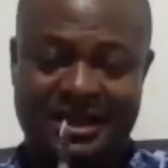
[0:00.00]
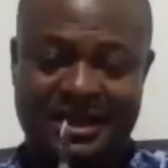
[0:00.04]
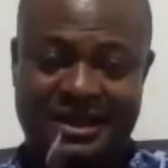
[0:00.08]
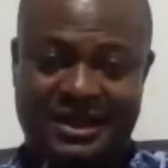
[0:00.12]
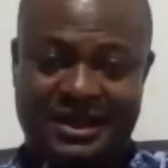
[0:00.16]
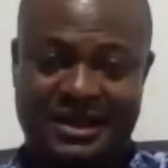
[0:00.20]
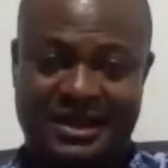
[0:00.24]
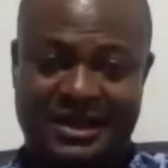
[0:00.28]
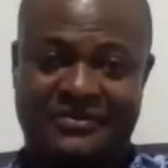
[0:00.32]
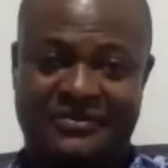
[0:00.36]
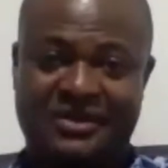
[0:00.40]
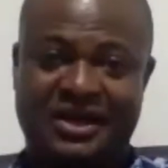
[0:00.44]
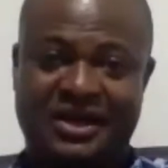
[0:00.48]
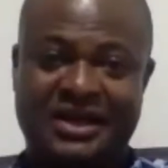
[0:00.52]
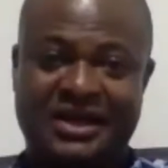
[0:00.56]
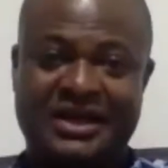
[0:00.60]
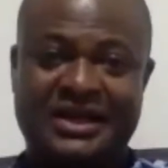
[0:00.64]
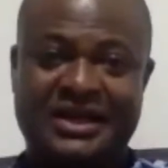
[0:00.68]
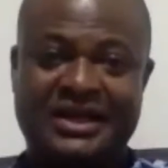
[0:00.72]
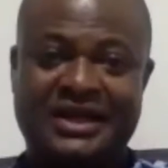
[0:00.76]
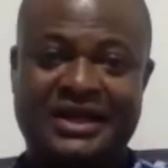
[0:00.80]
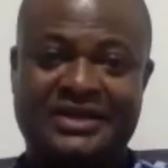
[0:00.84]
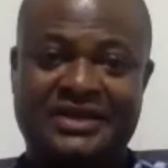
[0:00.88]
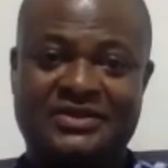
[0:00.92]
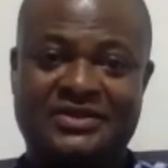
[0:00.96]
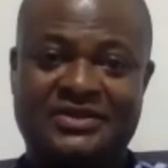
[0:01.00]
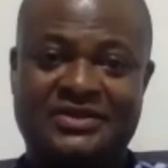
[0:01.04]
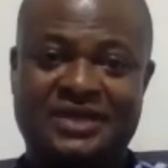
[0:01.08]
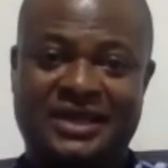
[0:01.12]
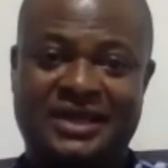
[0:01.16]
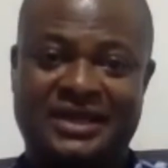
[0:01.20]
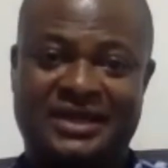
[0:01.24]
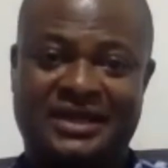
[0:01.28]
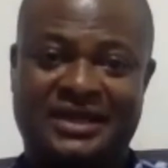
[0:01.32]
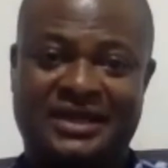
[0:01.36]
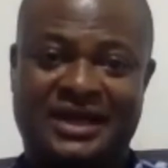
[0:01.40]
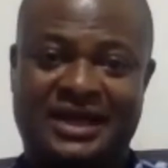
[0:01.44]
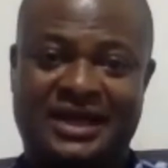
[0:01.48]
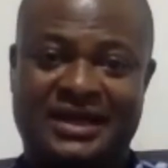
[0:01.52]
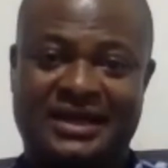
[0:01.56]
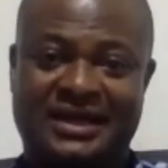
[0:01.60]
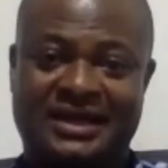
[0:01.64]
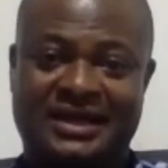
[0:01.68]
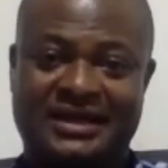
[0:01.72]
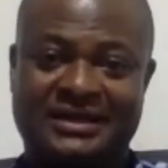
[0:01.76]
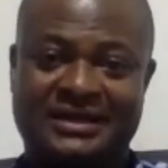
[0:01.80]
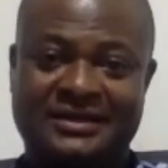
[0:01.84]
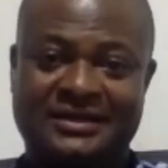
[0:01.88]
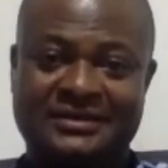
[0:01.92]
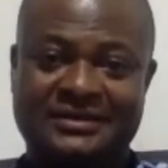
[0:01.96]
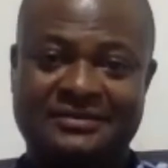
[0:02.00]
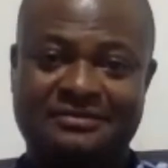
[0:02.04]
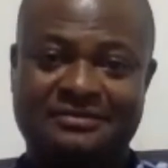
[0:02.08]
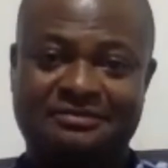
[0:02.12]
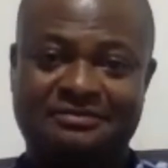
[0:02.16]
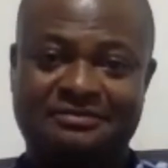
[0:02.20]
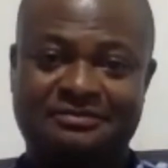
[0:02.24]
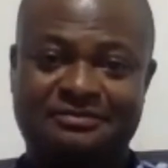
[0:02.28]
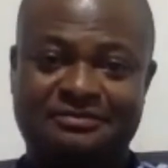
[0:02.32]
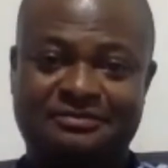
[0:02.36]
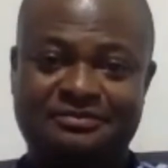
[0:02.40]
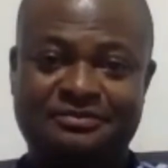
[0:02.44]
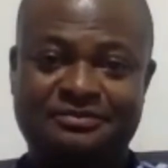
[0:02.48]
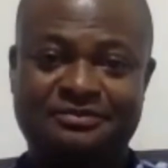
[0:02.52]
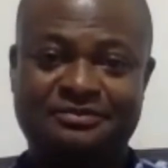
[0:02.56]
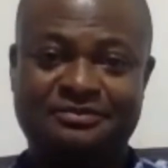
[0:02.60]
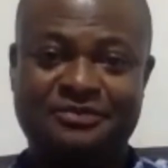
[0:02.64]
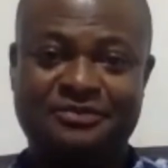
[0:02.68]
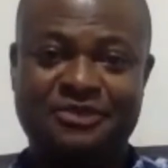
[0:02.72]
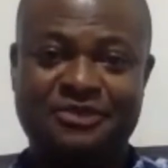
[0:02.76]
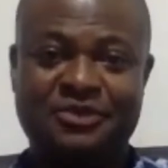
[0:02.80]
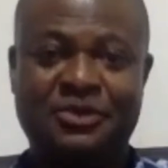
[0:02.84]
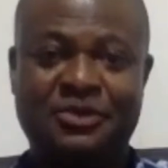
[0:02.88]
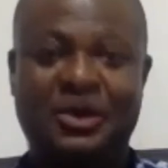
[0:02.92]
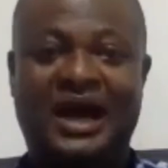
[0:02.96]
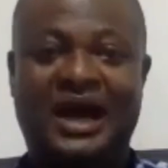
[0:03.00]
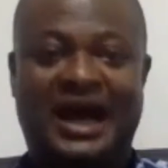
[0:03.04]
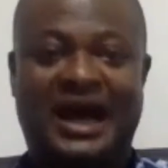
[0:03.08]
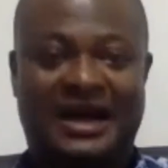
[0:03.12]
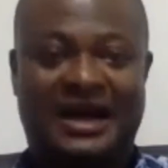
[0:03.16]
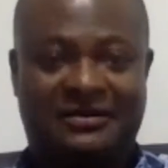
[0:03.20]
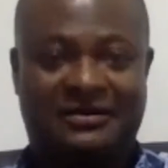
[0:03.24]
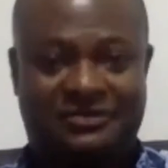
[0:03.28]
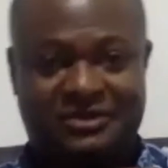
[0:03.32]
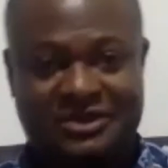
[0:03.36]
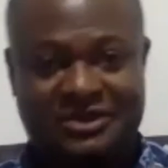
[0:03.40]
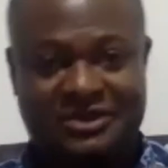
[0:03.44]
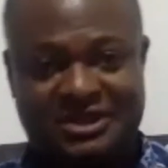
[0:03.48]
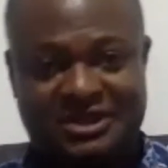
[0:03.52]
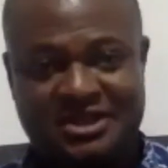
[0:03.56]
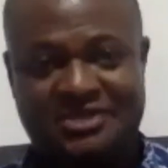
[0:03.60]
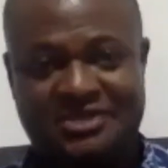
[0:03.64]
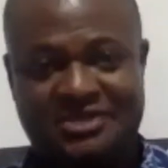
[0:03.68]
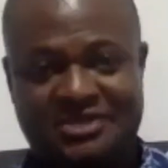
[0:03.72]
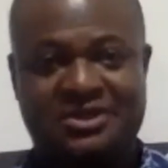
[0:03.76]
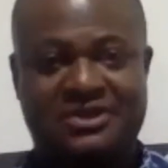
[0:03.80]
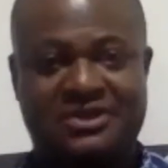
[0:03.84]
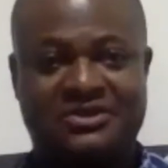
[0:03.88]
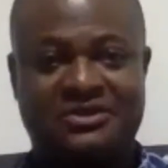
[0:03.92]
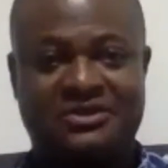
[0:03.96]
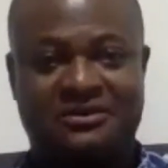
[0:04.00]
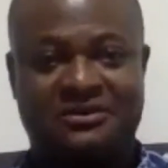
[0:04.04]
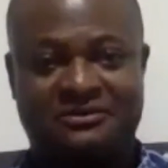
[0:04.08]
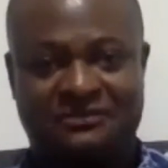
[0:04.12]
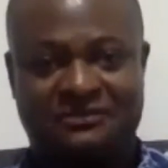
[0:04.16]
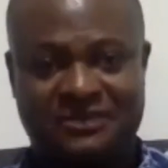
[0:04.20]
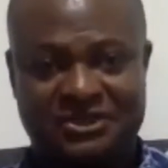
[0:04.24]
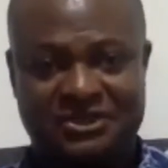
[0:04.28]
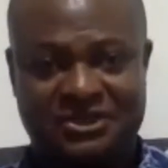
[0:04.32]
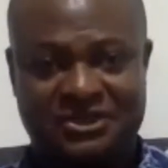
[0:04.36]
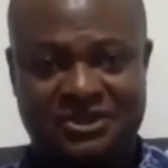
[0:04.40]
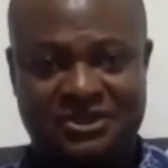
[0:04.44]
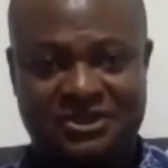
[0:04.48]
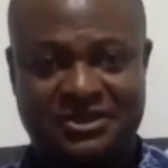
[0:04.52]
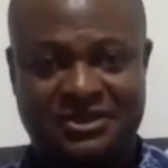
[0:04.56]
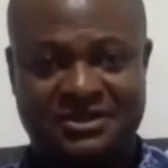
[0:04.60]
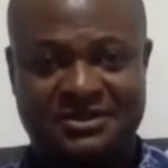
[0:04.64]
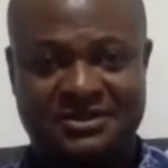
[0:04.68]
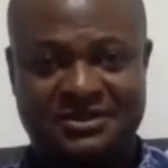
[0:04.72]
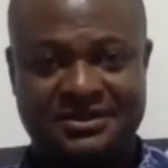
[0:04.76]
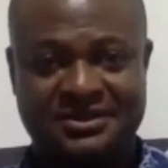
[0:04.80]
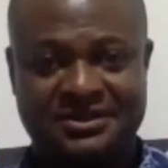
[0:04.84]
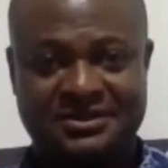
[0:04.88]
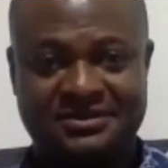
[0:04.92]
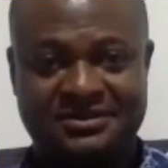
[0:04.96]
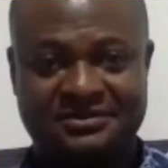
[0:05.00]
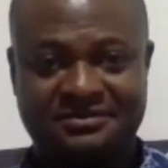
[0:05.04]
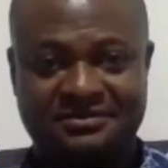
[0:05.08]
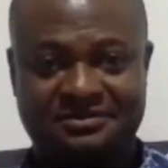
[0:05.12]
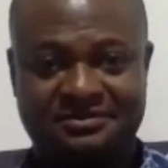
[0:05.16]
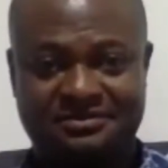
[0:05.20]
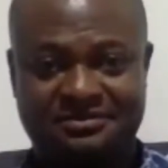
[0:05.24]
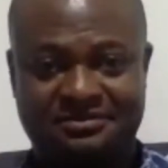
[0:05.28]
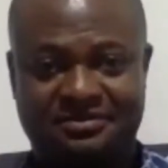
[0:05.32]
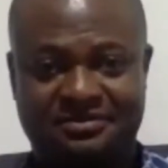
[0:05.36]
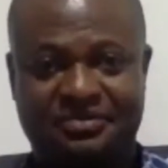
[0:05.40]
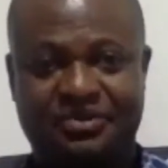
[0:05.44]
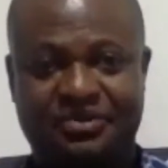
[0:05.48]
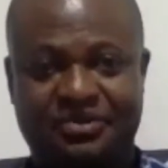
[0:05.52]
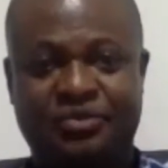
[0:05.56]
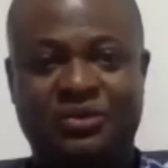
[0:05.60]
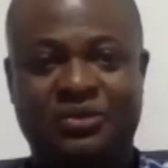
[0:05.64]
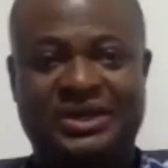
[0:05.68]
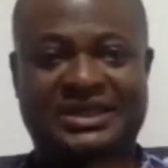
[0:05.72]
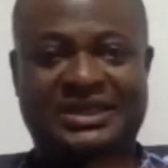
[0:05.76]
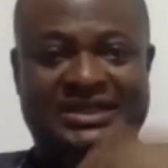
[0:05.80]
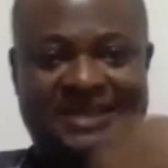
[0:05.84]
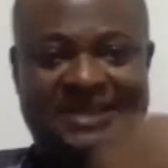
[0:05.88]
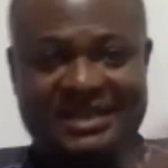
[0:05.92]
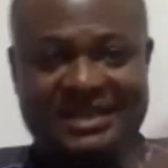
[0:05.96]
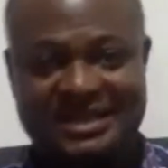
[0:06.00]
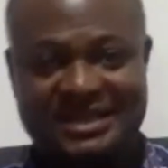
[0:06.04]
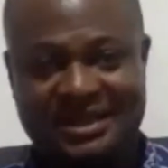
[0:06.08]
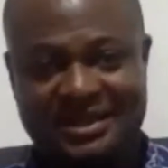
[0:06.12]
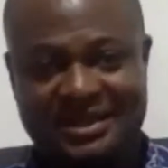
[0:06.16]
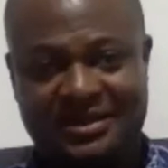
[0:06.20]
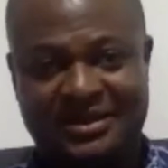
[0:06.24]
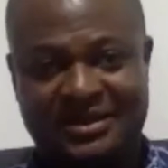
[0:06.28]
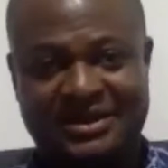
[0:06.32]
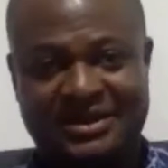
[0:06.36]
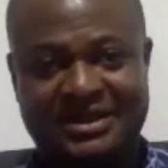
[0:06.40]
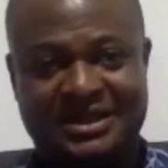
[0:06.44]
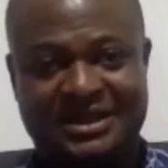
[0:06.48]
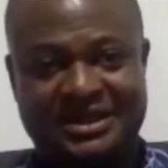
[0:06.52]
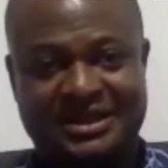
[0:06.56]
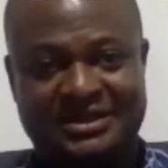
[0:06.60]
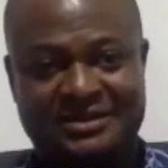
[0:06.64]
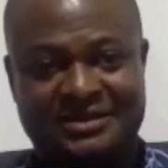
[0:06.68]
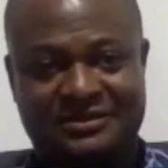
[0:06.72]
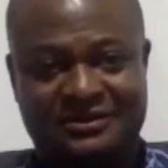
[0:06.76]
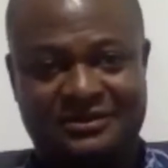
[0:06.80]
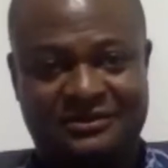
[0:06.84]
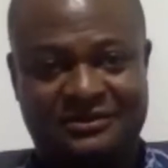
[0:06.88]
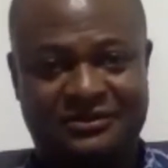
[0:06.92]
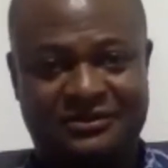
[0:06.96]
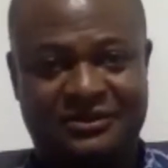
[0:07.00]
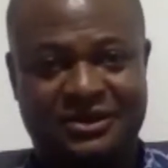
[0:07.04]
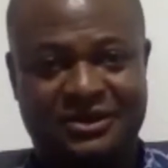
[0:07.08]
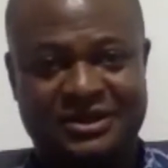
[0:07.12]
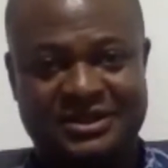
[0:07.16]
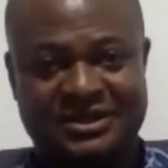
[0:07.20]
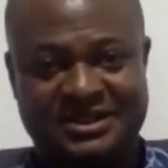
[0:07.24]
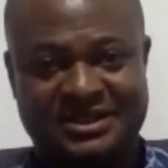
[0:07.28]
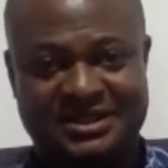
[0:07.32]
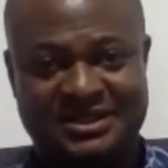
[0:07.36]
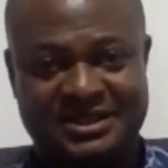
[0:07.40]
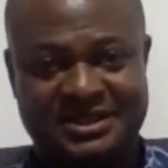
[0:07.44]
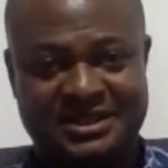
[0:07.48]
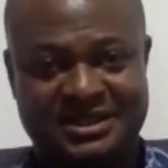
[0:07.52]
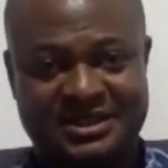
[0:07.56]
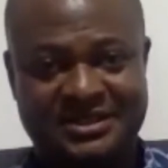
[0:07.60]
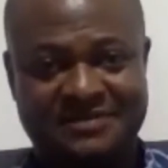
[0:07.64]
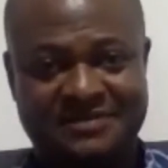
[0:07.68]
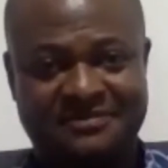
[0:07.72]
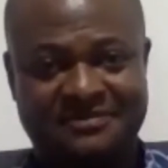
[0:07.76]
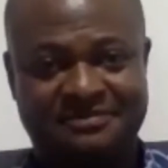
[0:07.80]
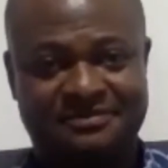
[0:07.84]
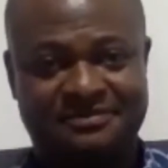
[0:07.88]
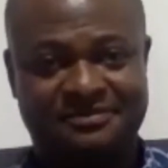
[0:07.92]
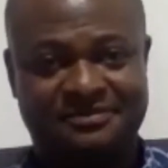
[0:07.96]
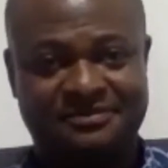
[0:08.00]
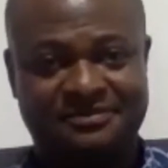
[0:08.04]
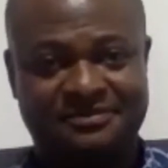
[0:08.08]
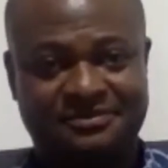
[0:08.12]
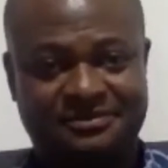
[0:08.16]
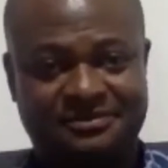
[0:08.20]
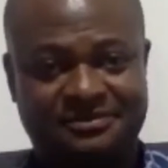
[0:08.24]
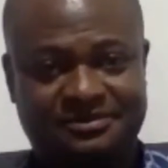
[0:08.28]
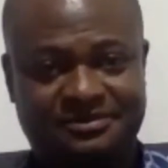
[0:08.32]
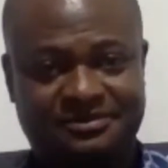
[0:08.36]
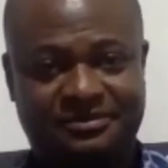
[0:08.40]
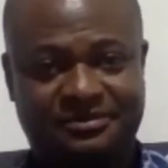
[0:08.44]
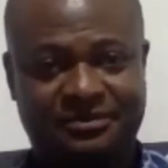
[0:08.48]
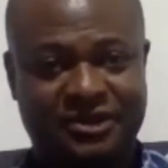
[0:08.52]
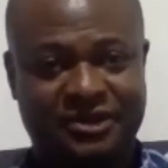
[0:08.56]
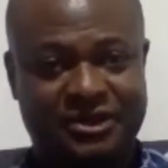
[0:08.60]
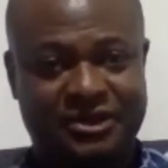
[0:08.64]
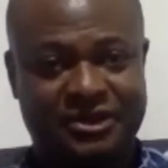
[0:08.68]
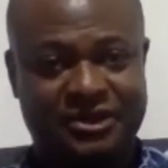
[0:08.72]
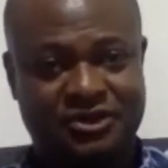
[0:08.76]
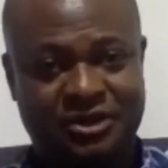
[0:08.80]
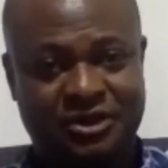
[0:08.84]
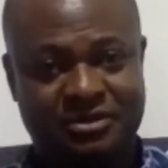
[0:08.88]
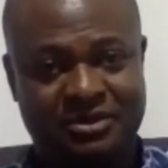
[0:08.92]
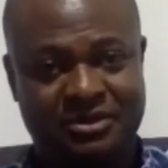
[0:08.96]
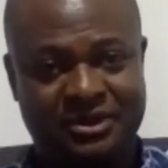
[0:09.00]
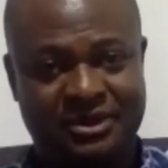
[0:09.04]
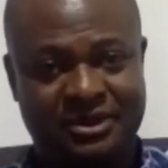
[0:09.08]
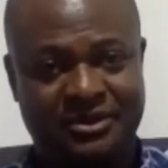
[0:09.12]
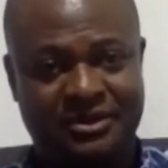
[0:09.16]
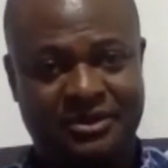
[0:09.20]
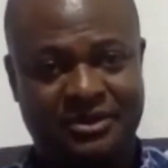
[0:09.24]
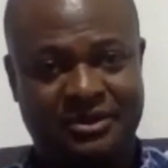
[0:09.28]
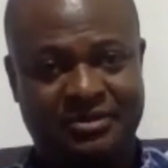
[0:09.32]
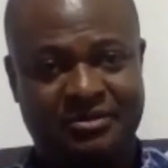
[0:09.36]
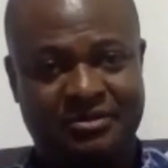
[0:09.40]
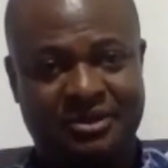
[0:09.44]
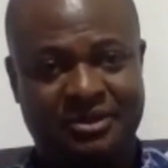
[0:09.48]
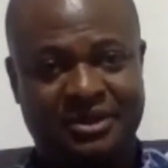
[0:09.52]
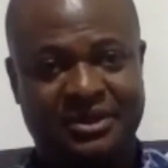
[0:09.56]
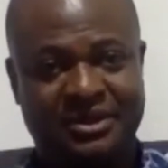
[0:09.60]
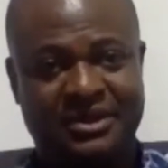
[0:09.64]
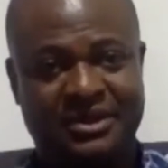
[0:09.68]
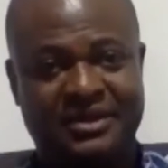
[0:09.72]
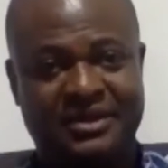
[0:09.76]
If you're a leader today in Ghana, you have to situate your vision within the context of a falling city, a troubled economy,